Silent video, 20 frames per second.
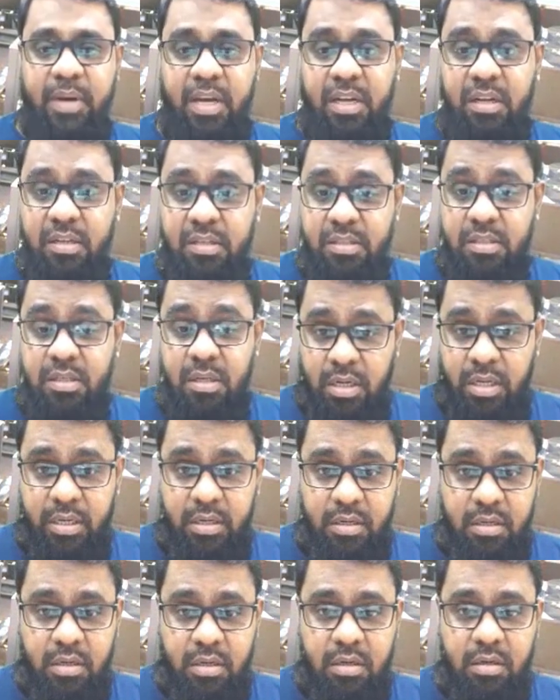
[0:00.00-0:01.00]
panels,
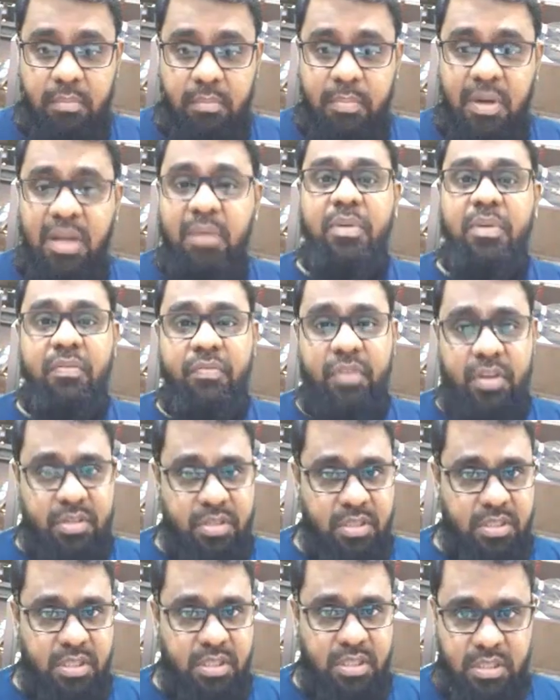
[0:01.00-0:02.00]
like plumbing
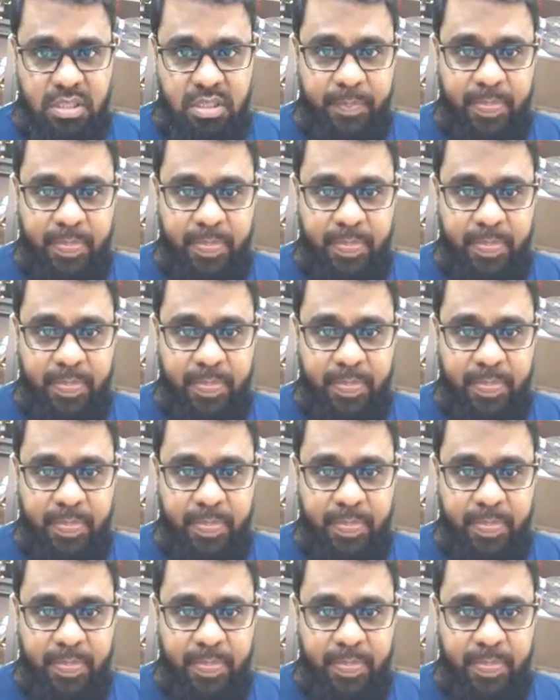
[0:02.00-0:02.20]
fixtures.